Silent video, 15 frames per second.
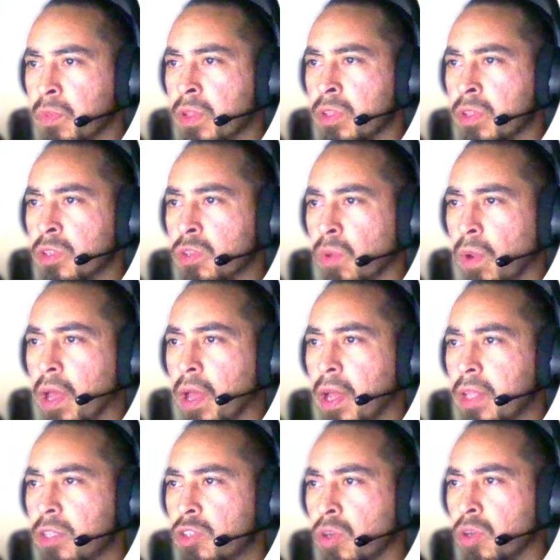So Lot
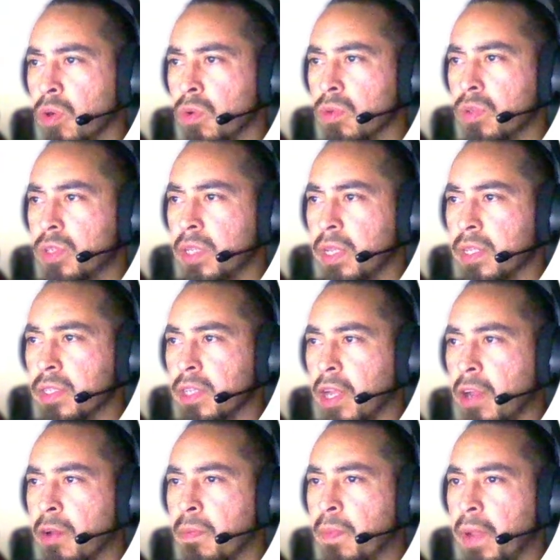chose the entire
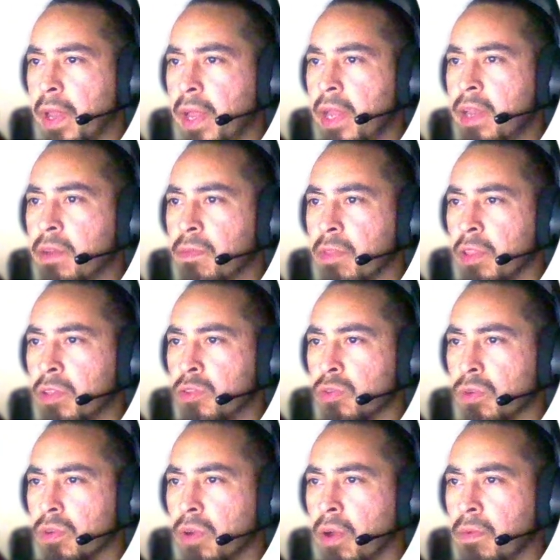plain of
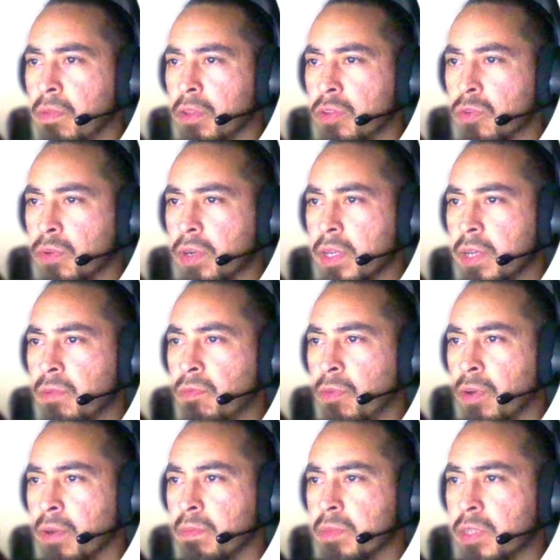the Jordan for
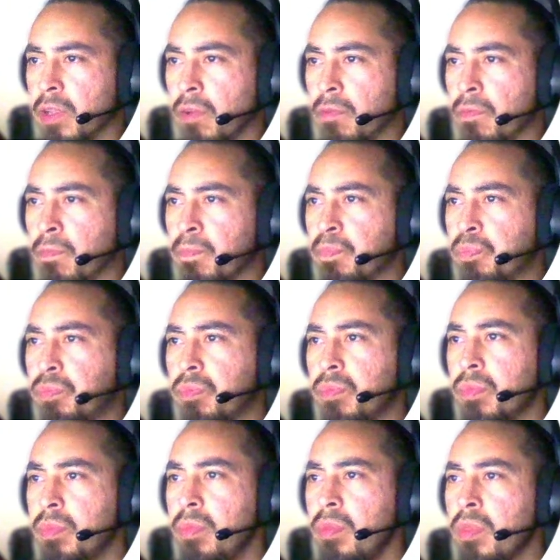himself.
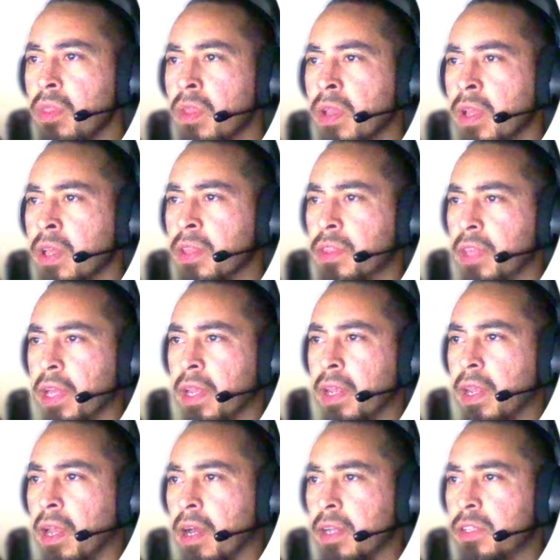Then
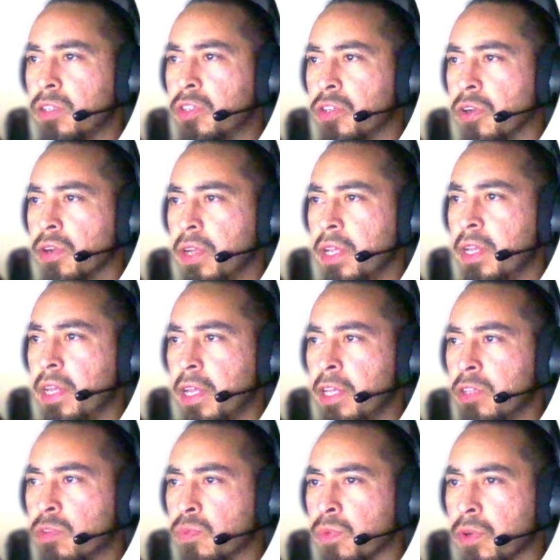Lot journeyed
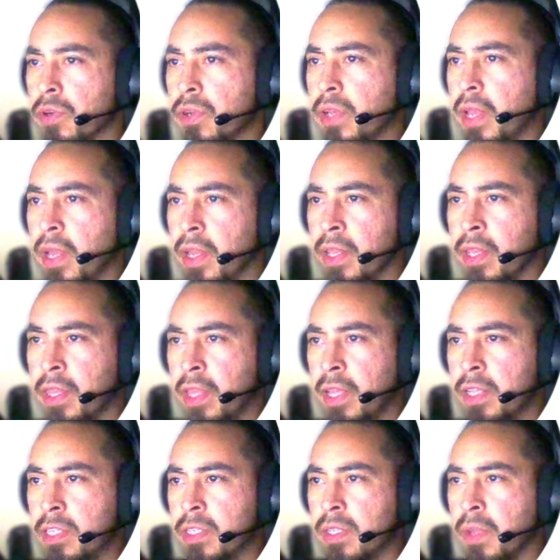eastward, and they
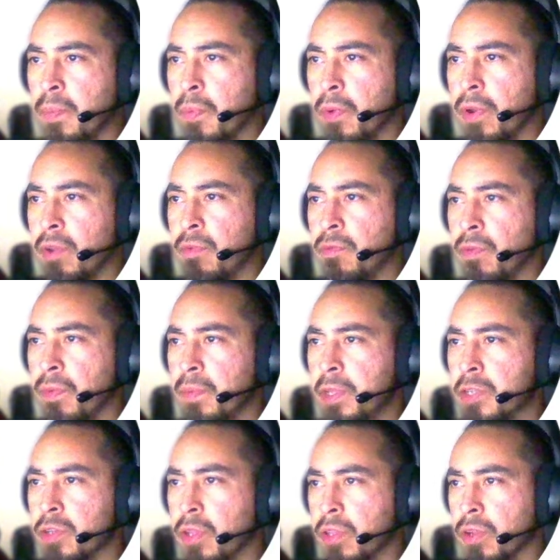separated from each
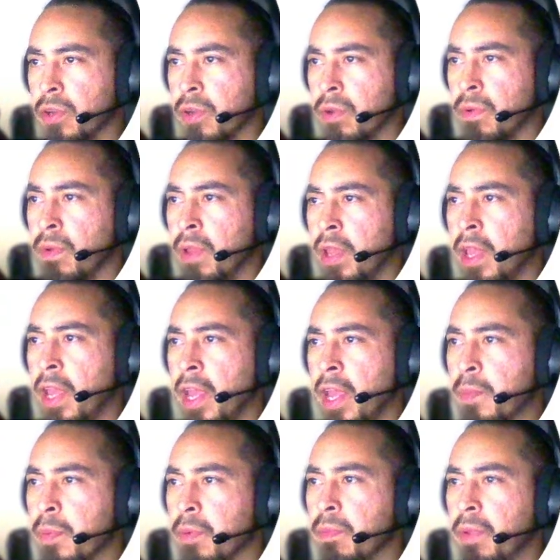other.
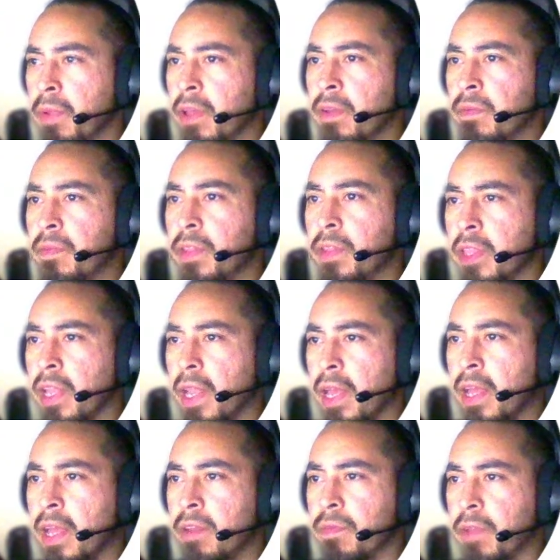Abram lived in the
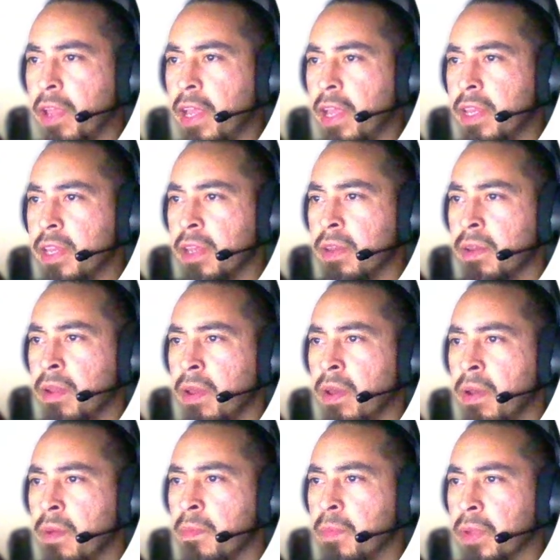land of Canaan,
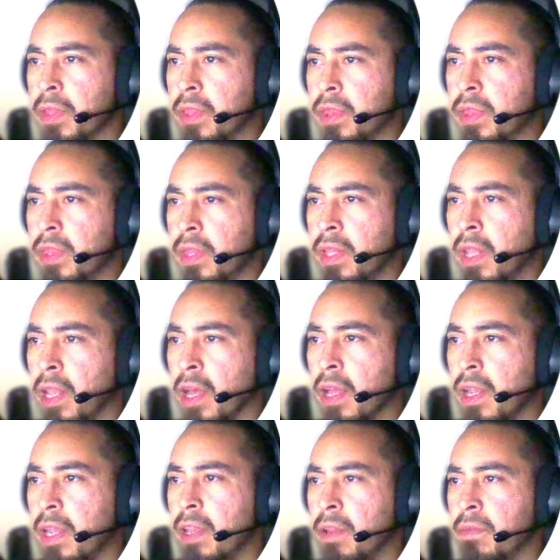but Lot
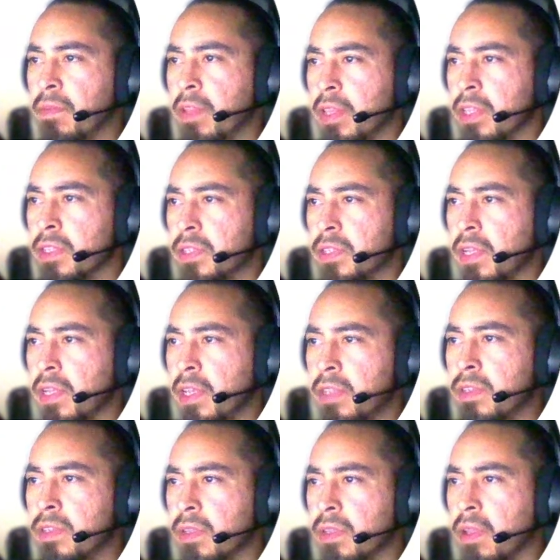lived in the
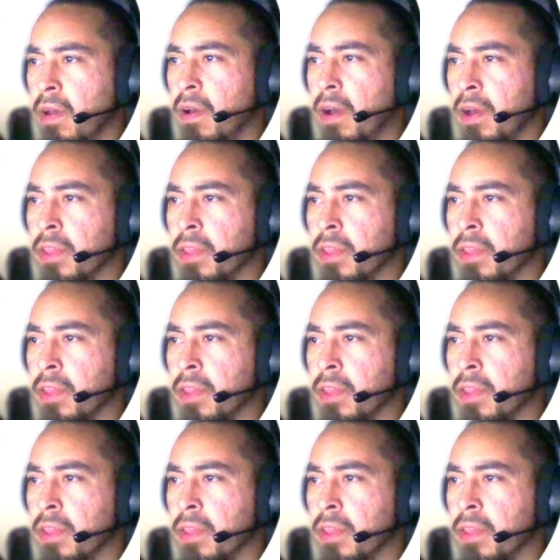cities on